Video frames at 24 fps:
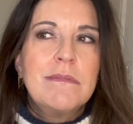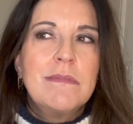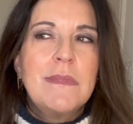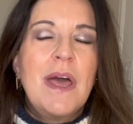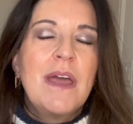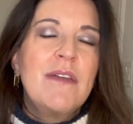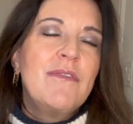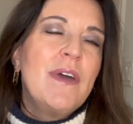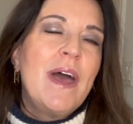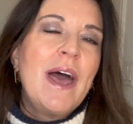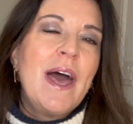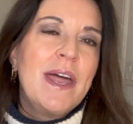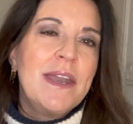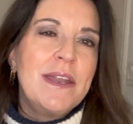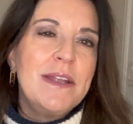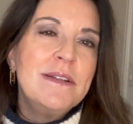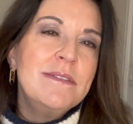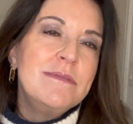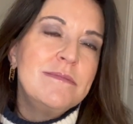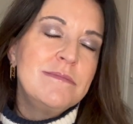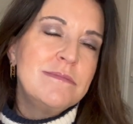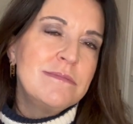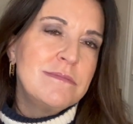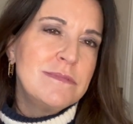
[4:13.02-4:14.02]
I've
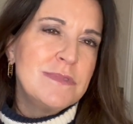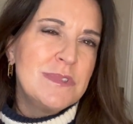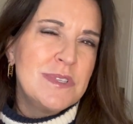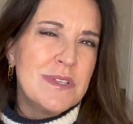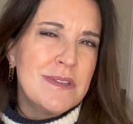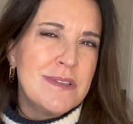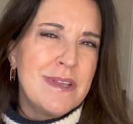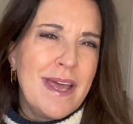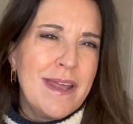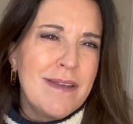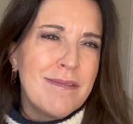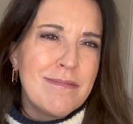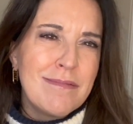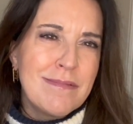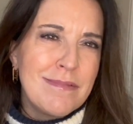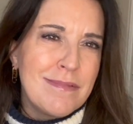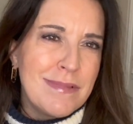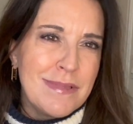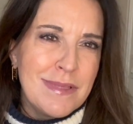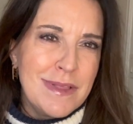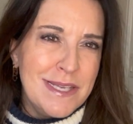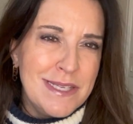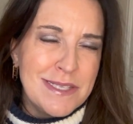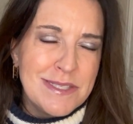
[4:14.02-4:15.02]
added to that
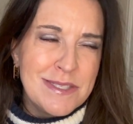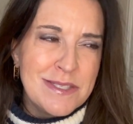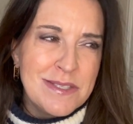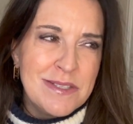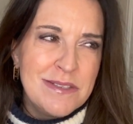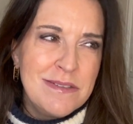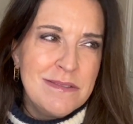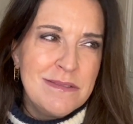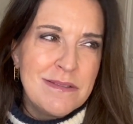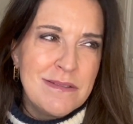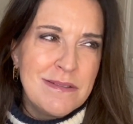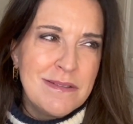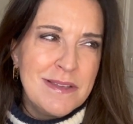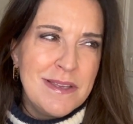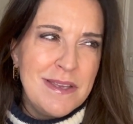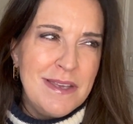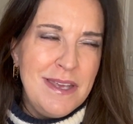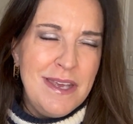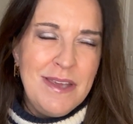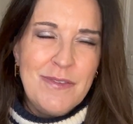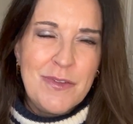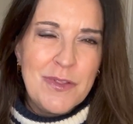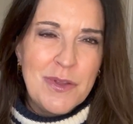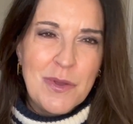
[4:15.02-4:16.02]
list,
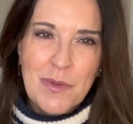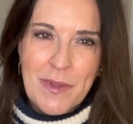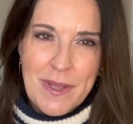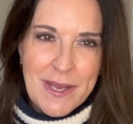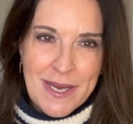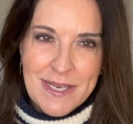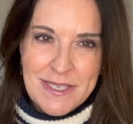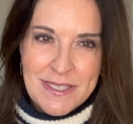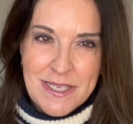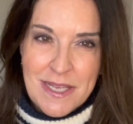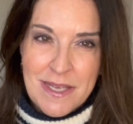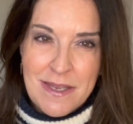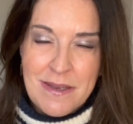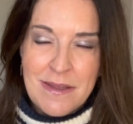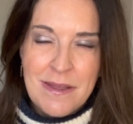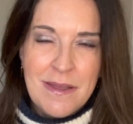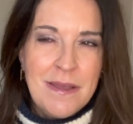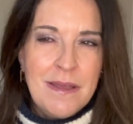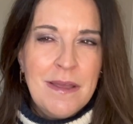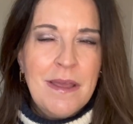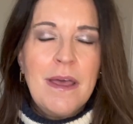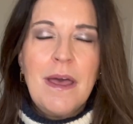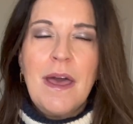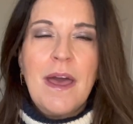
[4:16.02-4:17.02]
even though, like I said,
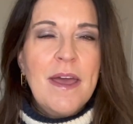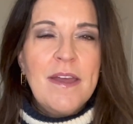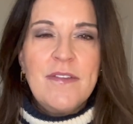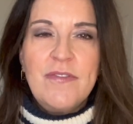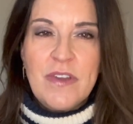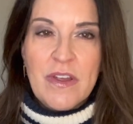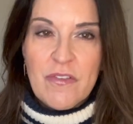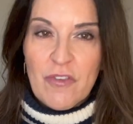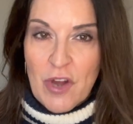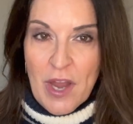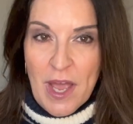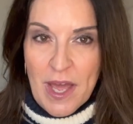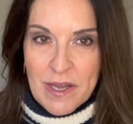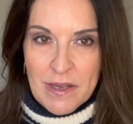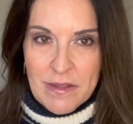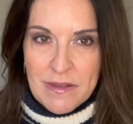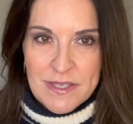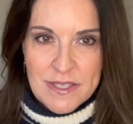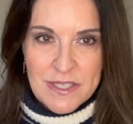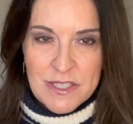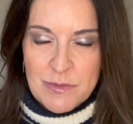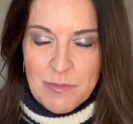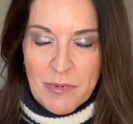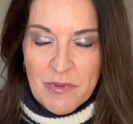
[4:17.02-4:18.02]
I've never had a
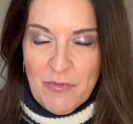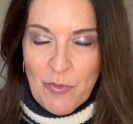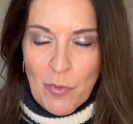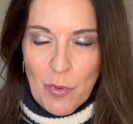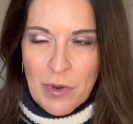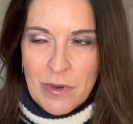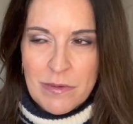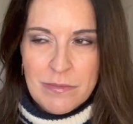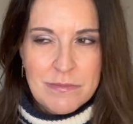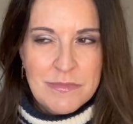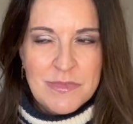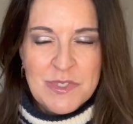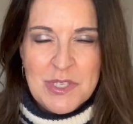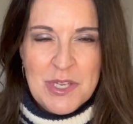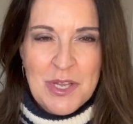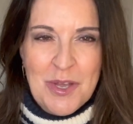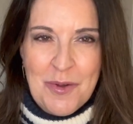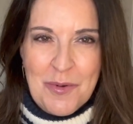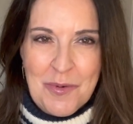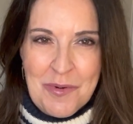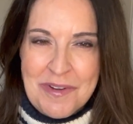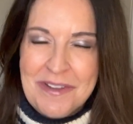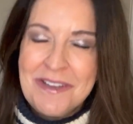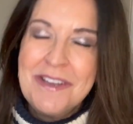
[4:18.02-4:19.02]
list before.
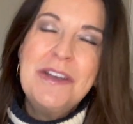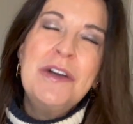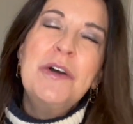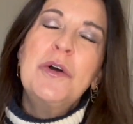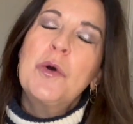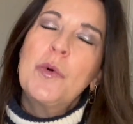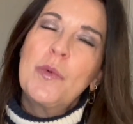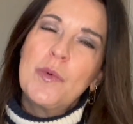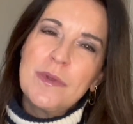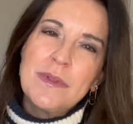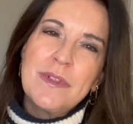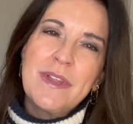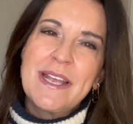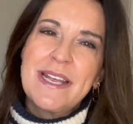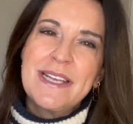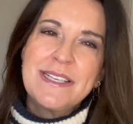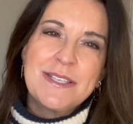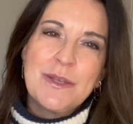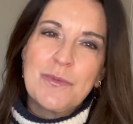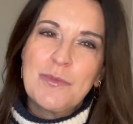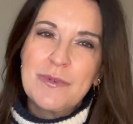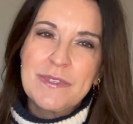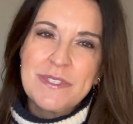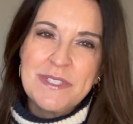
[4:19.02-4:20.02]
So, well, like I
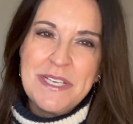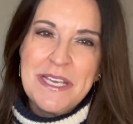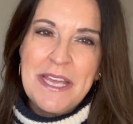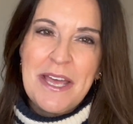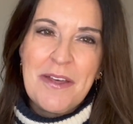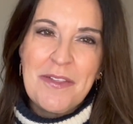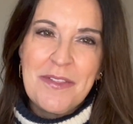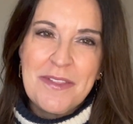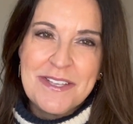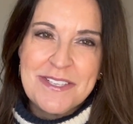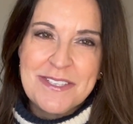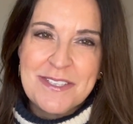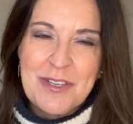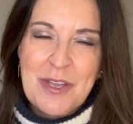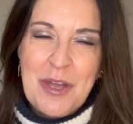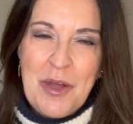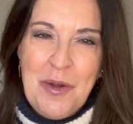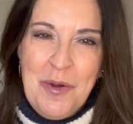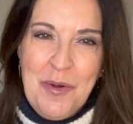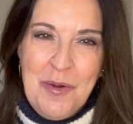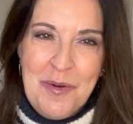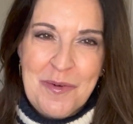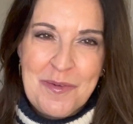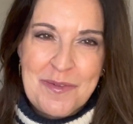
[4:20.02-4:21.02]
said, we'll see how this
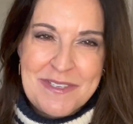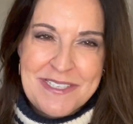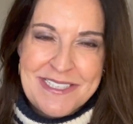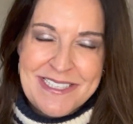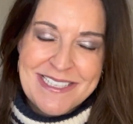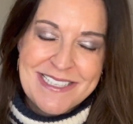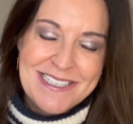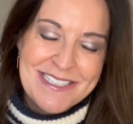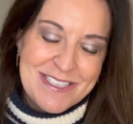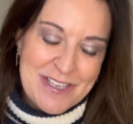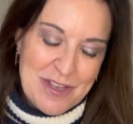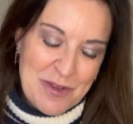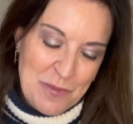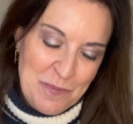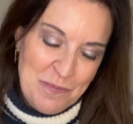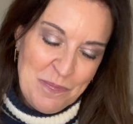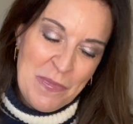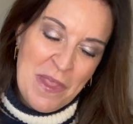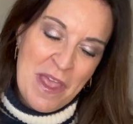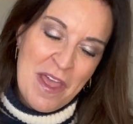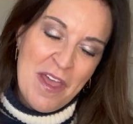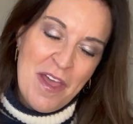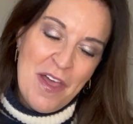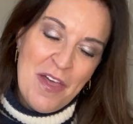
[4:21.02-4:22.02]
goes. So
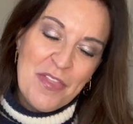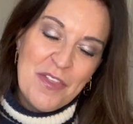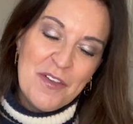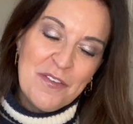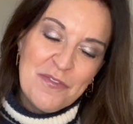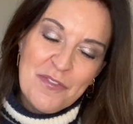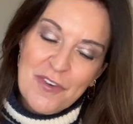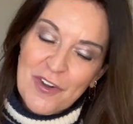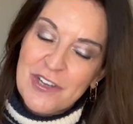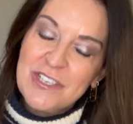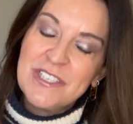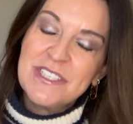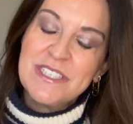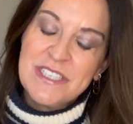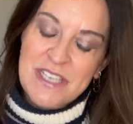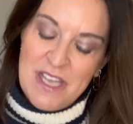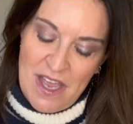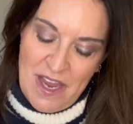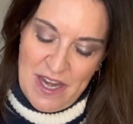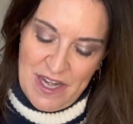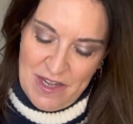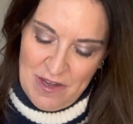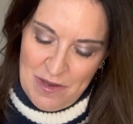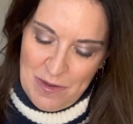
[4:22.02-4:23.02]
the first
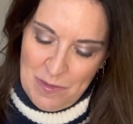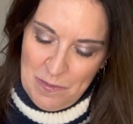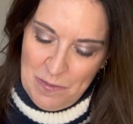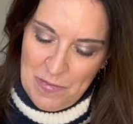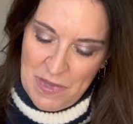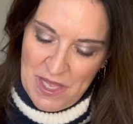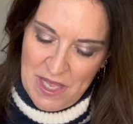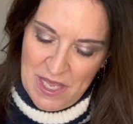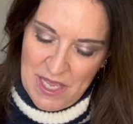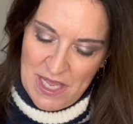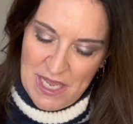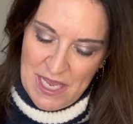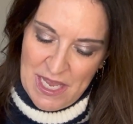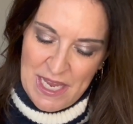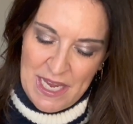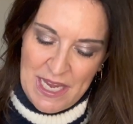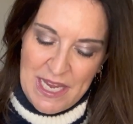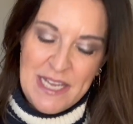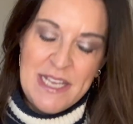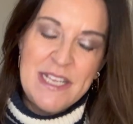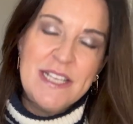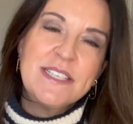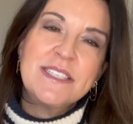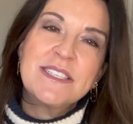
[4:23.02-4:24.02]
item
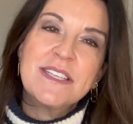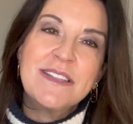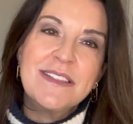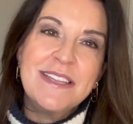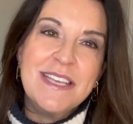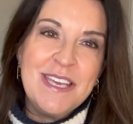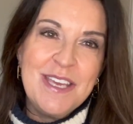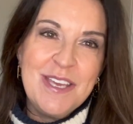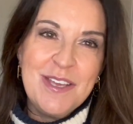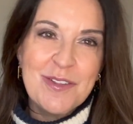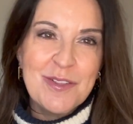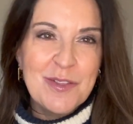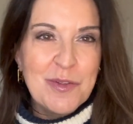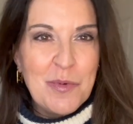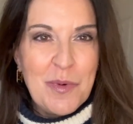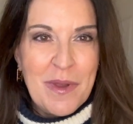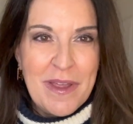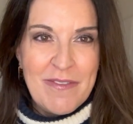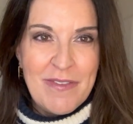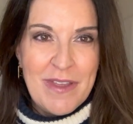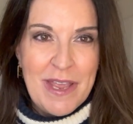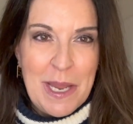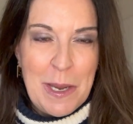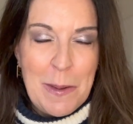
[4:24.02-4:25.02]
is the
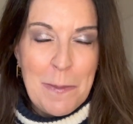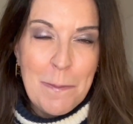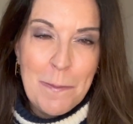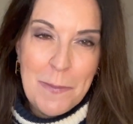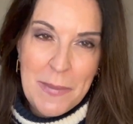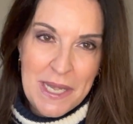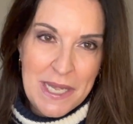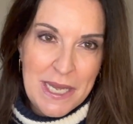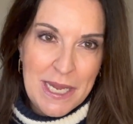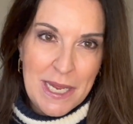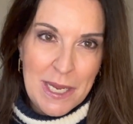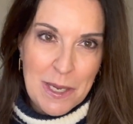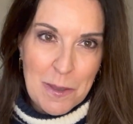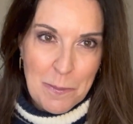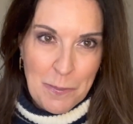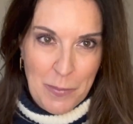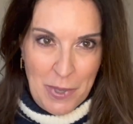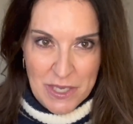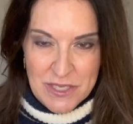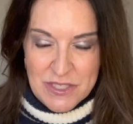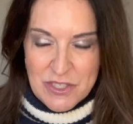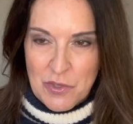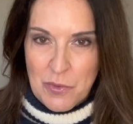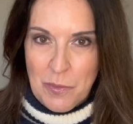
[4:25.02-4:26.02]
Loewe mini
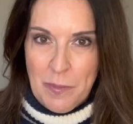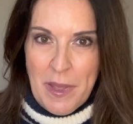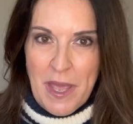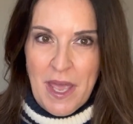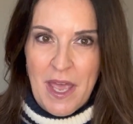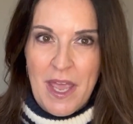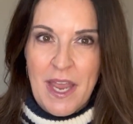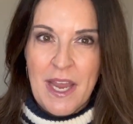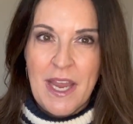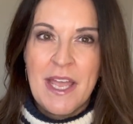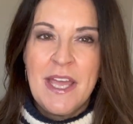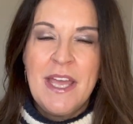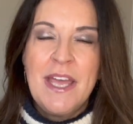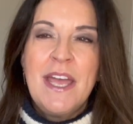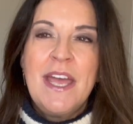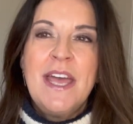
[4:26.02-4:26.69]
puzzle bag.